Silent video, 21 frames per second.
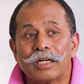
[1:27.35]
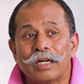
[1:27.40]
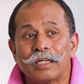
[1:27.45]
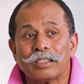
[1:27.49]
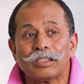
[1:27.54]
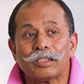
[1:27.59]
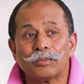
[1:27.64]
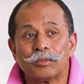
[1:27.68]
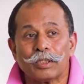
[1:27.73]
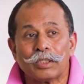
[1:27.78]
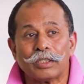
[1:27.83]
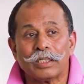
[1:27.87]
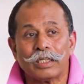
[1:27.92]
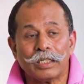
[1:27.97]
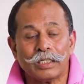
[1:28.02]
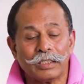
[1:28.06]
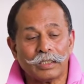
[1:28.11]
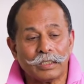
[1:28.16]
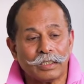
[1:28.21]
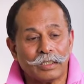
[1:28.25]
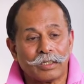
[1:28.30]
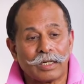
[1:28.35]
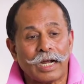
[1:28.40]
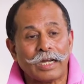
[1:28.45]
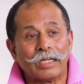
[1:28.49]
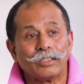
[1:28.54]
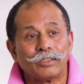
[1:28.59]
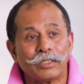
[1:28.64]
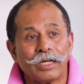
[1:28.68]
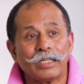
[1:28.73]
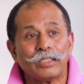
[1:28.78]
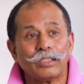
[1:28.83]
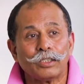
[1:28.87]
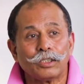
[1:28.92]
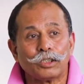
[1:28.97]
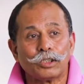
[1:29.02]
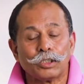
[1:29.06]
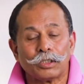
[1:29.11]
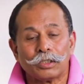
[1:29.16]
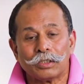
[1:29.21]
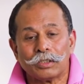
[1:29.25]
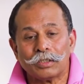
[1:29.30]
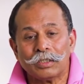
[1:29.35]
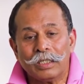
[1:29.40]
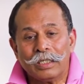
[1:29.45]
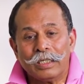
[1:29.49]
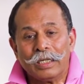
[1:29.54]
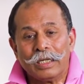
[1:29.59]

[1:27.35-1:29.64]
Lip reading: customer in the right rendition,